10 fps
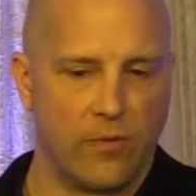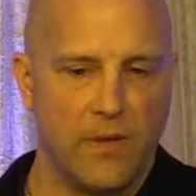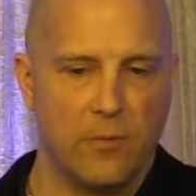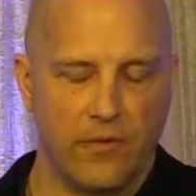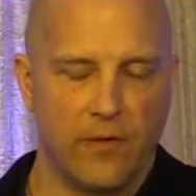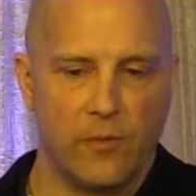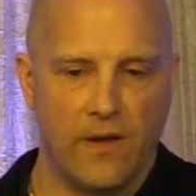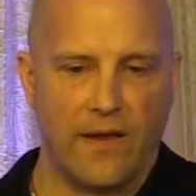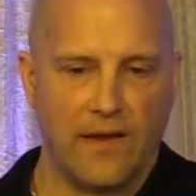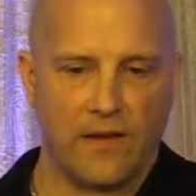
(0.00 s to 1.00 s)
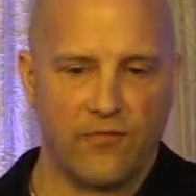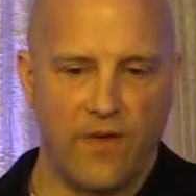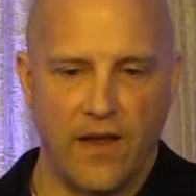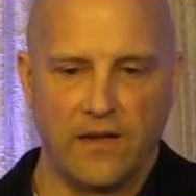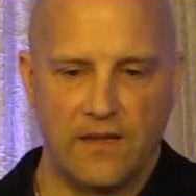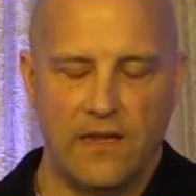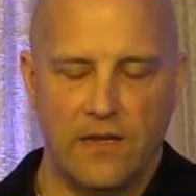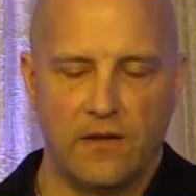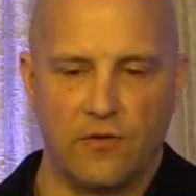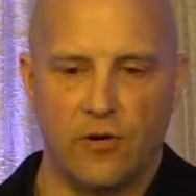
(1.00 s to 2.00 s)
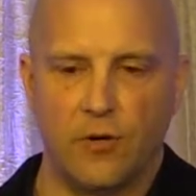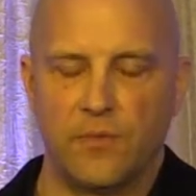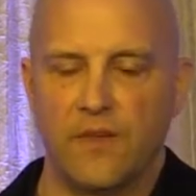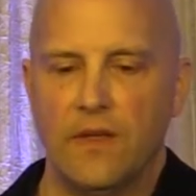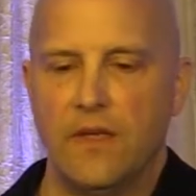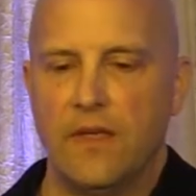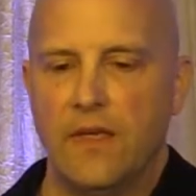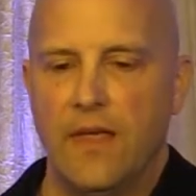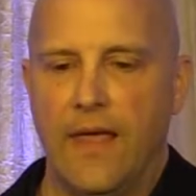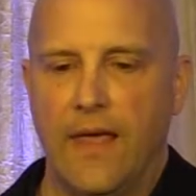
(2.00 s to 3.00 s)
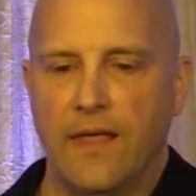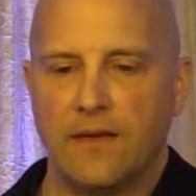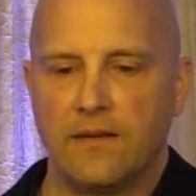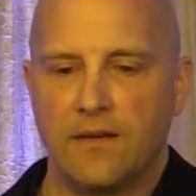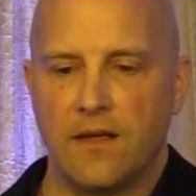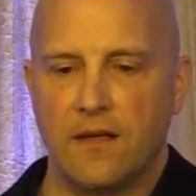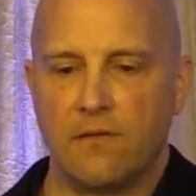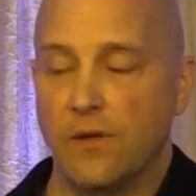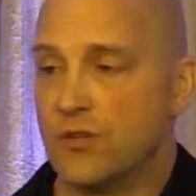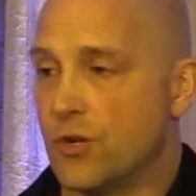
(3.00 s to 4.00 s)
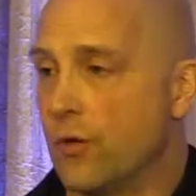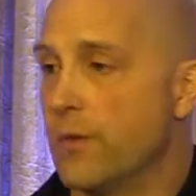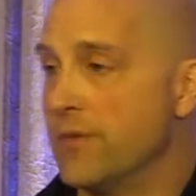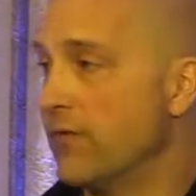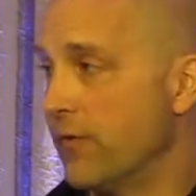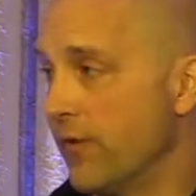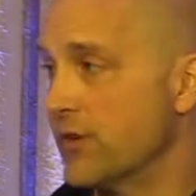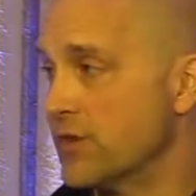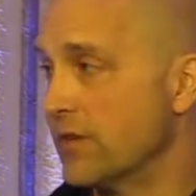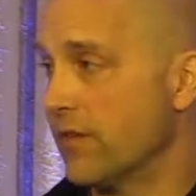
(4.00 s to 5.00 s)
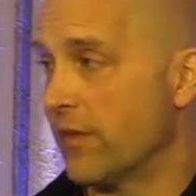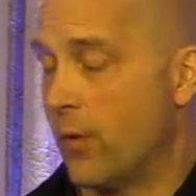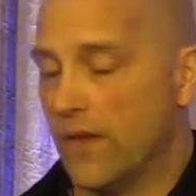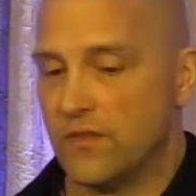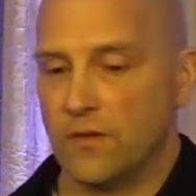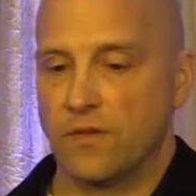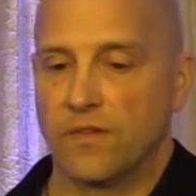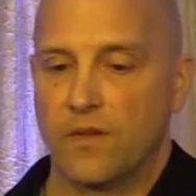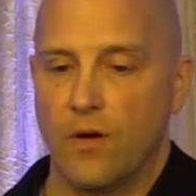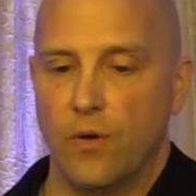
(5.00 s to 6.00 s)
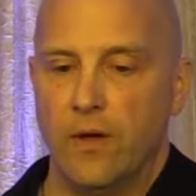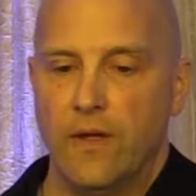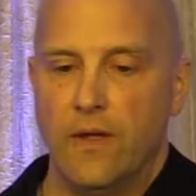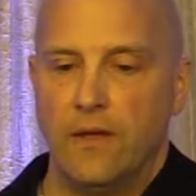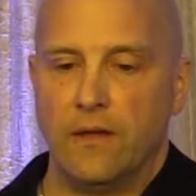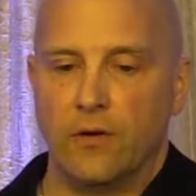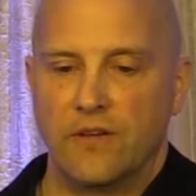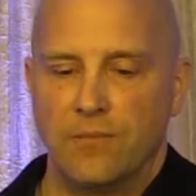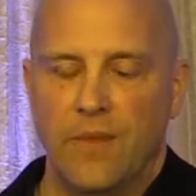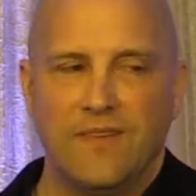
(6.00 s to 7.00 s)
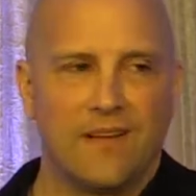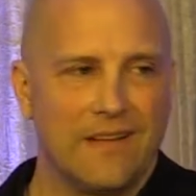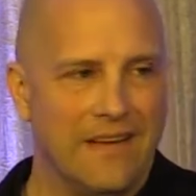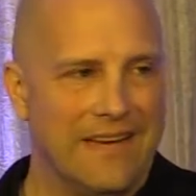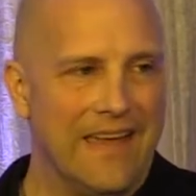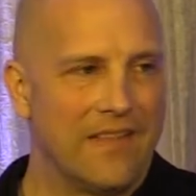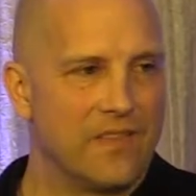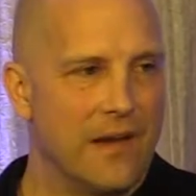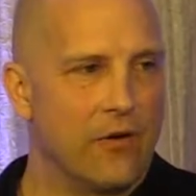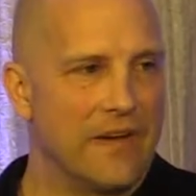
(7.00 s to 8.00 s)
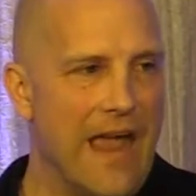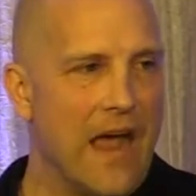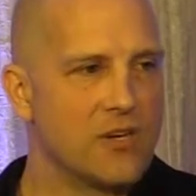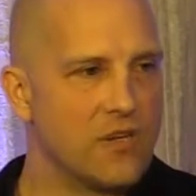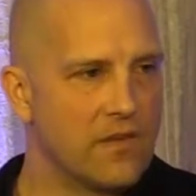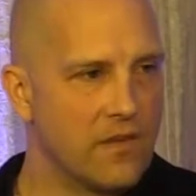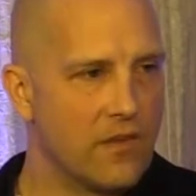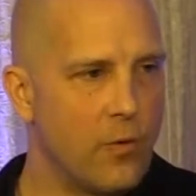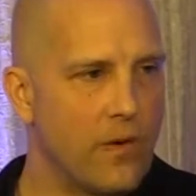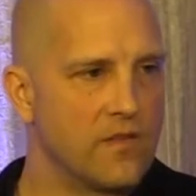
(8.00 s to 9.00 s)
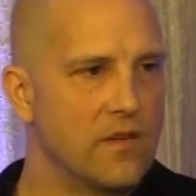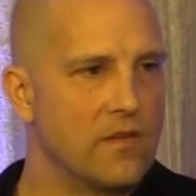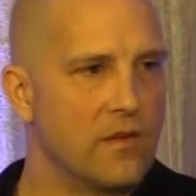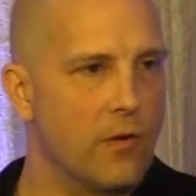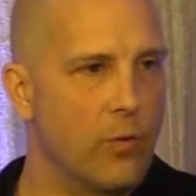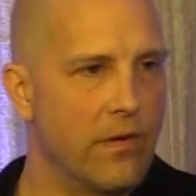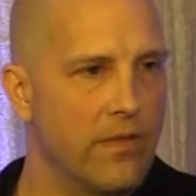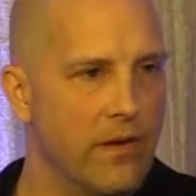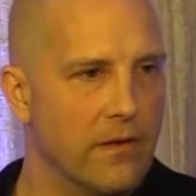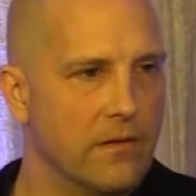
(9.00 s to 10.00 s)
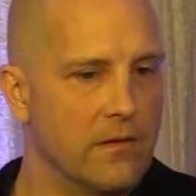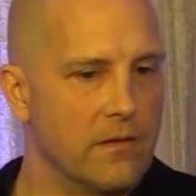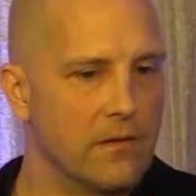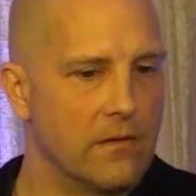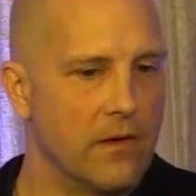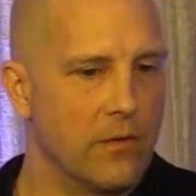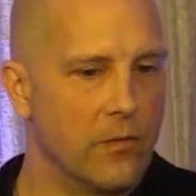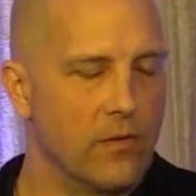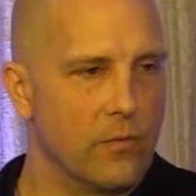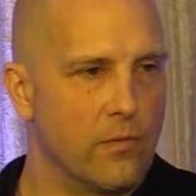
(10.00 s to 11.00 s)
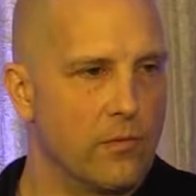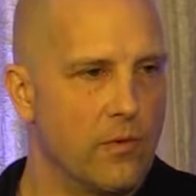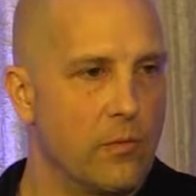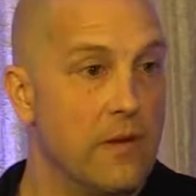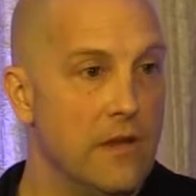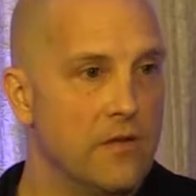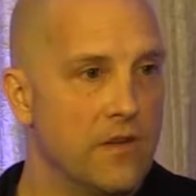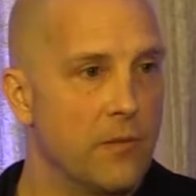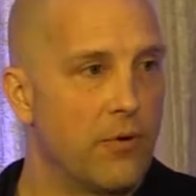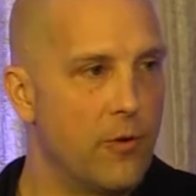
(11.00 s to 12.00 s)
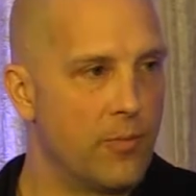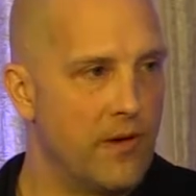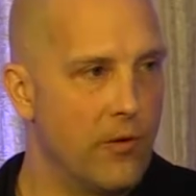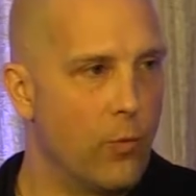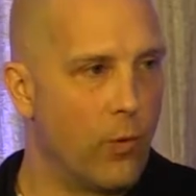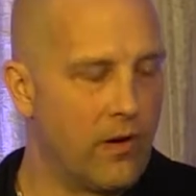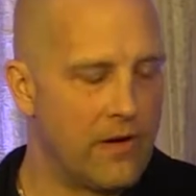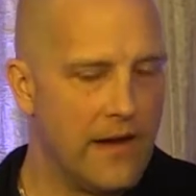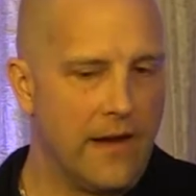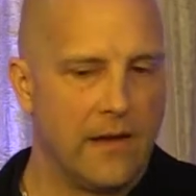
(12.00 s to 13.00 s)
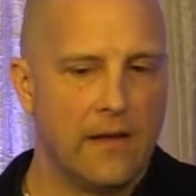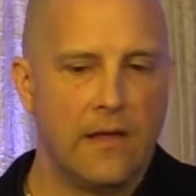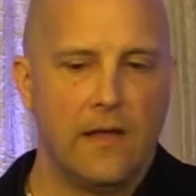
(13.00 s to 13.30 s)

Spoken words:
people that we'd identified in key groups, and show them different versions of the questions. So, basically to get their reactions to the questions, were we using appropriate wording?